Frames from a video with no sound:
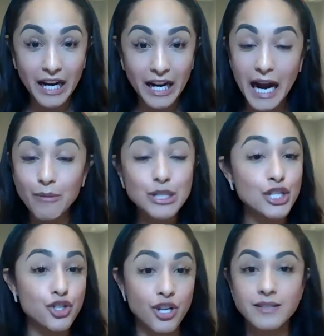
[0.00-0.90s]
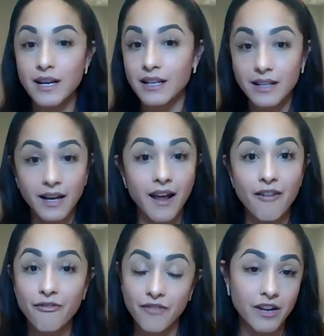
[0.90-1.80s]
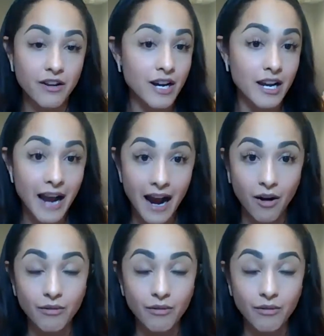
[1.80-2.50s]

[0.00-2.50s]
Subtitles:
I was just gonna figure it out.